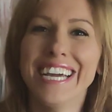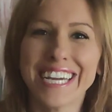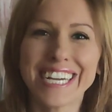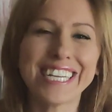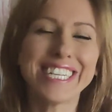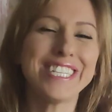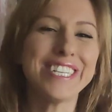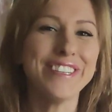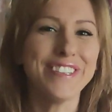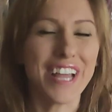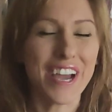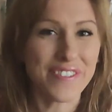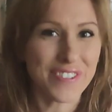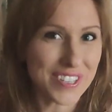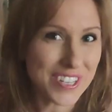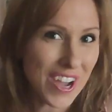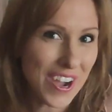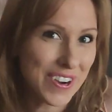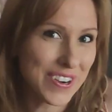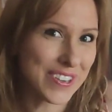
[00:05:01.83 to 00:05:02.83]
because you
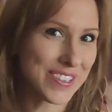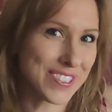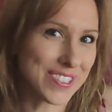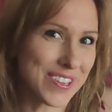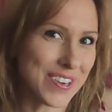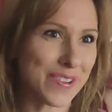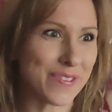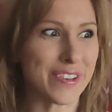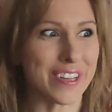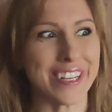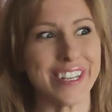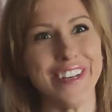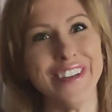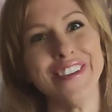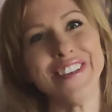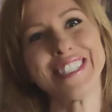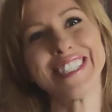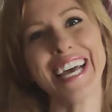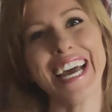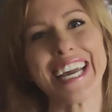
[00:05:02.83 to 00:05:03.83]
never know who's normal and
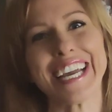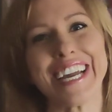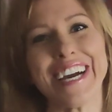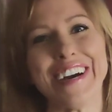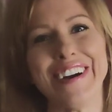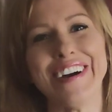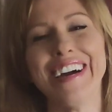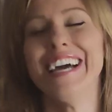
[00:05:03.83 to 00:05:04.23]
who's psycho.